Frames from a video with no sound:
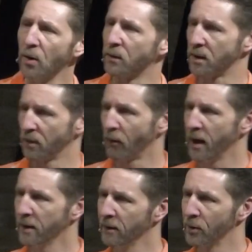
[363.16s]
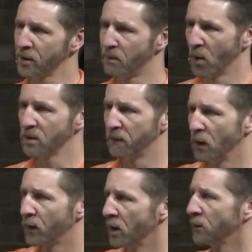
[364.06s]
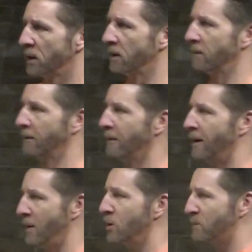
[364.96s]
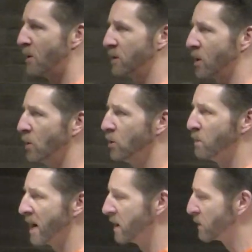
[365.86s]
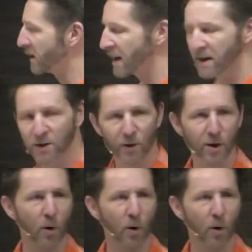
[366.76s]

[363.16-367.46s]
guilt, right? You're supposed to feel guilty. And then you're supposed to go do penance. But then I started